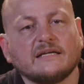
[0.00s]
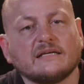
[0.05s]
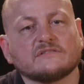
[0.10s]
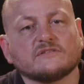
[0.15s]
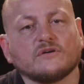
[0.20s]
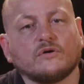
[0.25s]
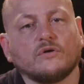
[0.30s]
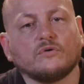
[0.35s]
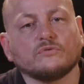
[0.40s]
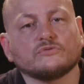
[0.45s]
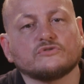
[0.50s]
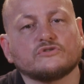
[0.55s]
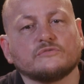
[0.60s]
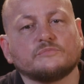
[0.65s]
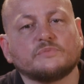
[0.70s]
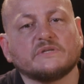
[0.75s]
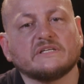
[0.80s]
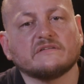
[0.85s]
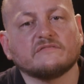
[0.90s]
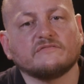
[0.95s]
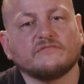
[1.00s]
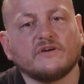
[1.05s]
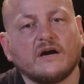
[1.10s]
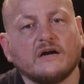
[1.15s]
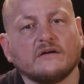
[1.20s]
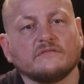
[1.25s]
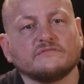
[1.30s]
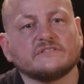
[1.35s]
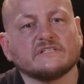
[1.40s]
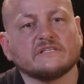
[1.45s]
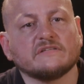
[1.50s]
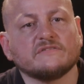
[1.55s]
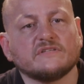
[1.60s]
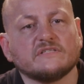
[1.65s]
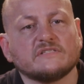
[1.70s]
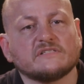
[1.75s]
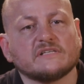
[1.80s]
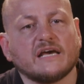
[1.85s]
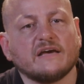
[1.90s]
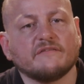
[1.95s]
as a whole should be involved in
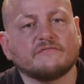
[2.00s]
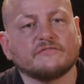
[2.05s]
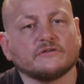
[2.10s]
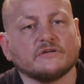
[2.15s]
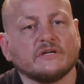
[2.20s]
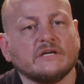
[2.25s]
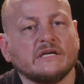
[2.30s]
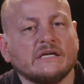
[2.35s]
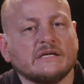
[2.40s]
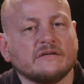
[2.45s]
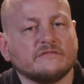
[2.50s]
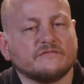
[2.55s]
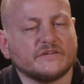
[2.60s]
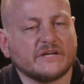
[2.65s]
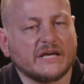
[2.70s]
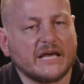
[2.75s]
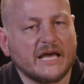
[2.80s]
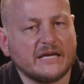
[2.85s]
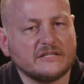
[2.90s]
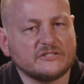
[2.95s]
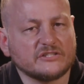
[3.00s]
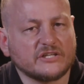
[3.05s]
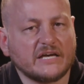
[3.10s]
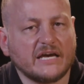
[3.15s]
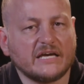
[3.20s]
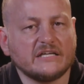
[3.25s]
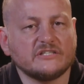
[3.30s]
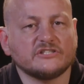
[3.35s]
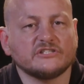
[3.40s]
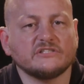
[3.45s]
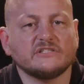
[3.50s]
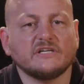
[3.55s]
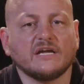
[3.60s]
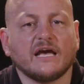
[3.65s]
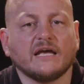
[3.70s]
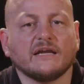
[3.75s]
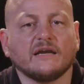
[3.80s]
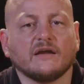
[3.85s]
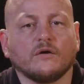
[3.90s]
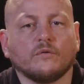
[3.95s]
this effort via education
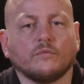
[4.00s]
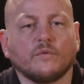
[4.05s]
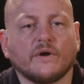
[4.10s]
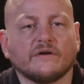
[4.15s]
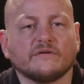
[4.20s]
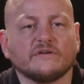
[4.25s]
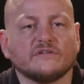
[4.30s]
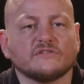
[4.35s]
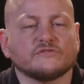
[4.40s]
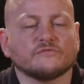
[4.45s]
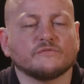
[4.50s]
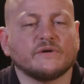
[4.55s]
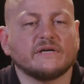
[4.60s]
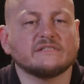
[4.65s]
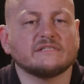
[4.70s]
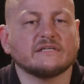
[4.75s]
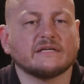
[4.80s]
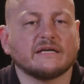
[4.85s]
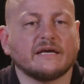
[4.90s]
and awareness-raising